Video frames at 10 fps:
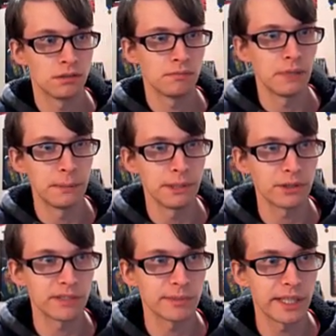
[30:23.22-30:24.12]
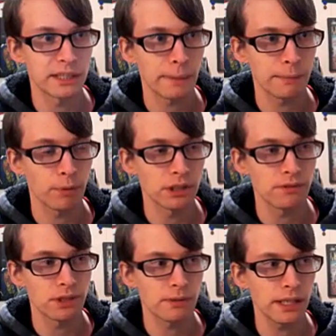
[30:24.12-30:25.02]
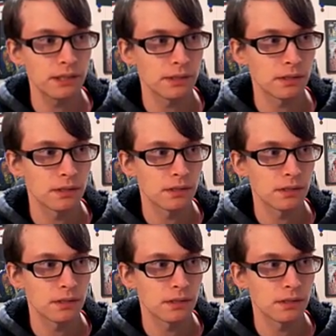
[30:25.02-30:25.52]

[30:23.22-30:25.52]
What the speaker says: Maybe they'll give me A-Spec points for this race?